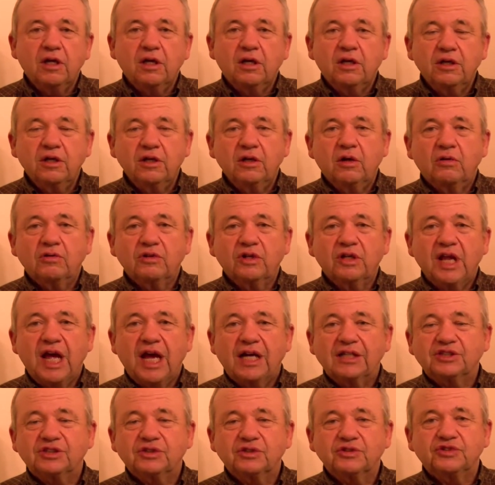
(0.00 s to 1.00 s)
you know, the
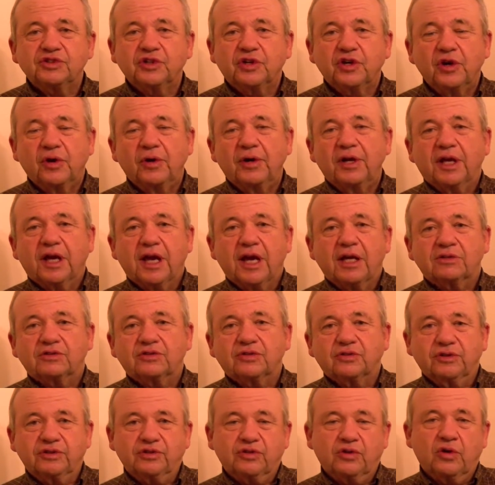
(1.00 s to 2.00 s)
National Security
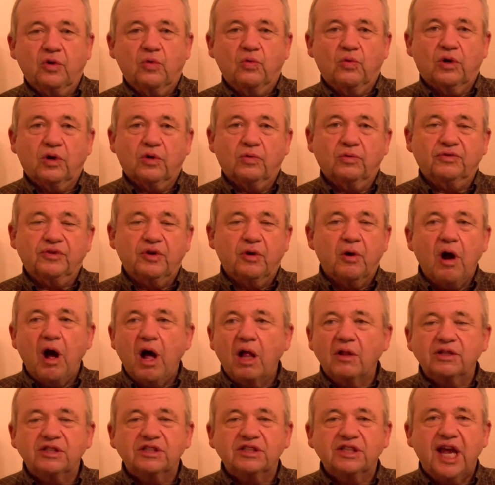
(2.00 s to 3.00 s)
Council he's going to work with? They're
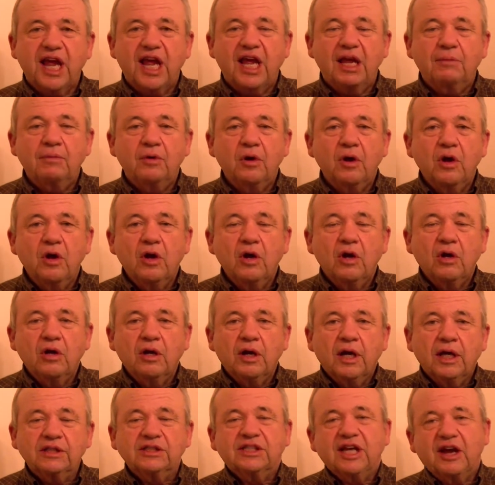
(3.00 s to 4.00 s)
all the same,
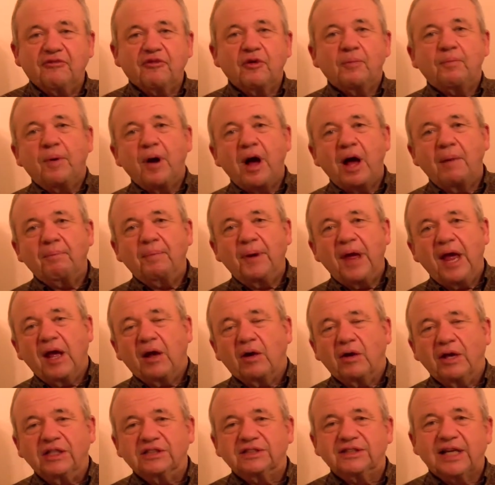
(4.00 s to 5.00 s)
except for
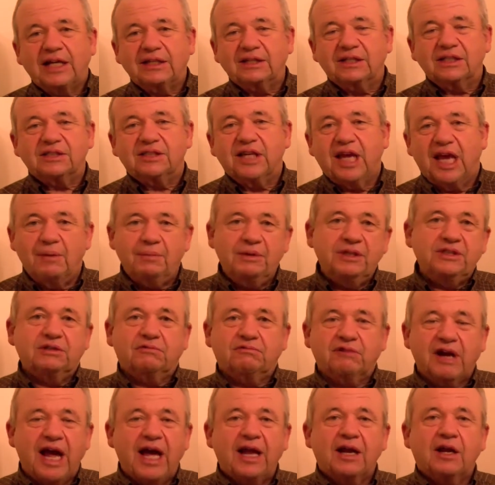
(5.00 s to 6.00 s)
Pompeo. He's not the same. He's a
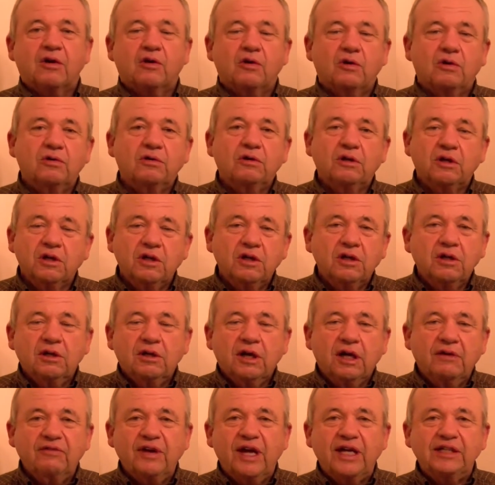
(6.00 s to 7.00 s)
radical,
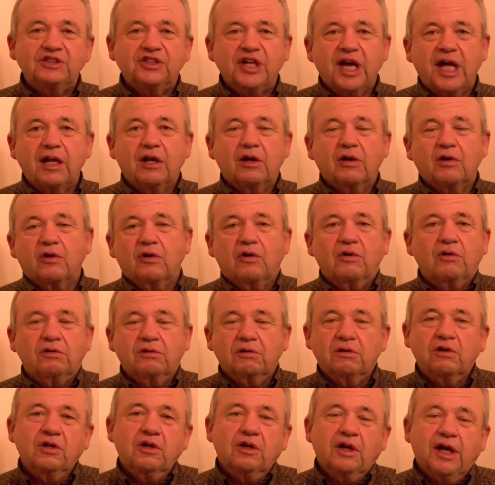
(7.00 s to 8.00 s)

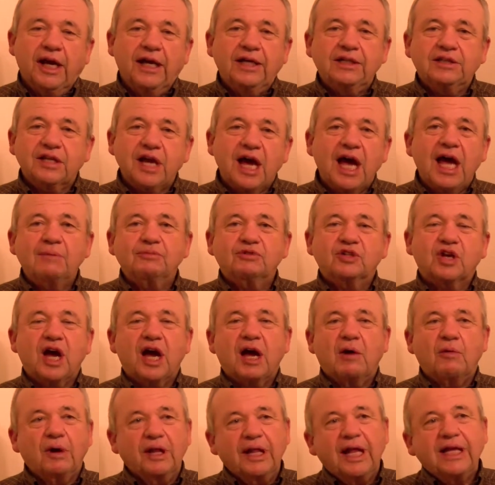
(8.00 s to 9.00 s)
evangelical, end times
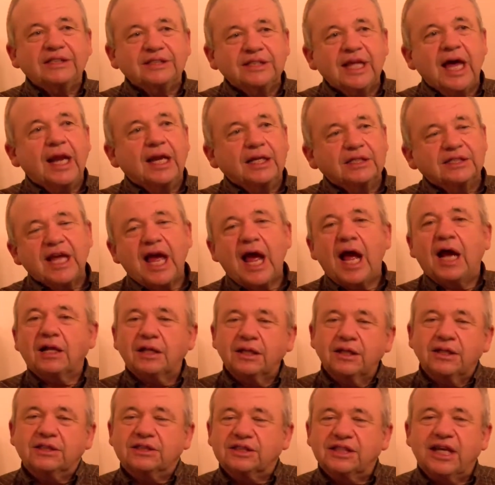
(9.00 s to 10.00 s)
guy. Well, that's not
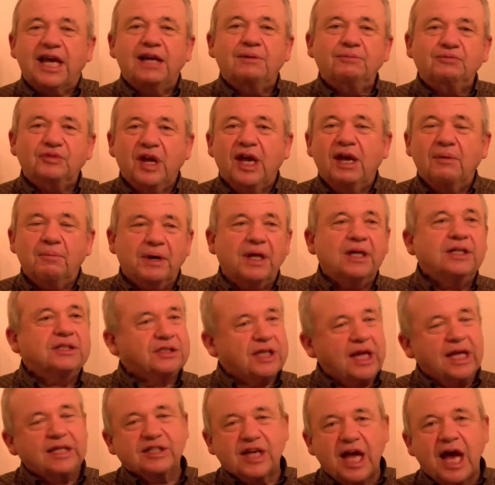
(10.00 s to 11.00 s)
exactly the same thing, but
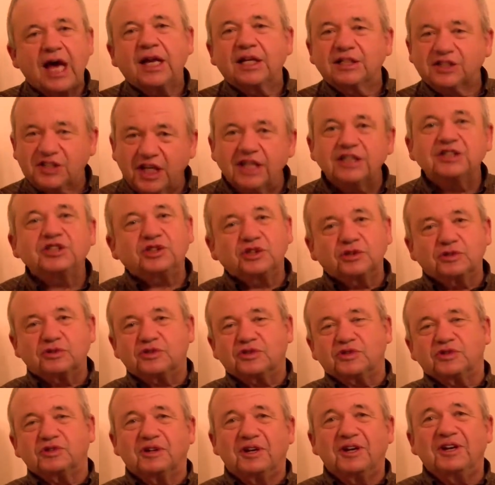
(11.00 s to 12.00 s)
it's got its issues.